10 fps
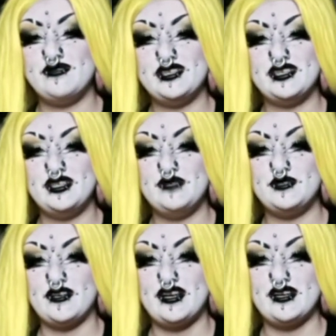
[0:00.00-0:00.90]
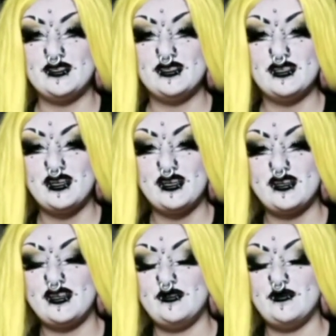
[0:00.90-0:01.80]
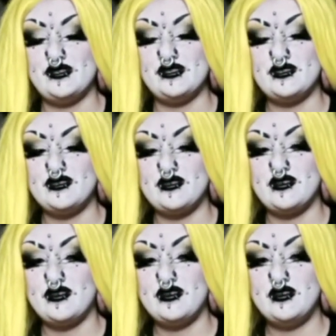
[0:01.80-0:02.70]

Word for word: I'm gonna keep trying. Uh, anyways, uh,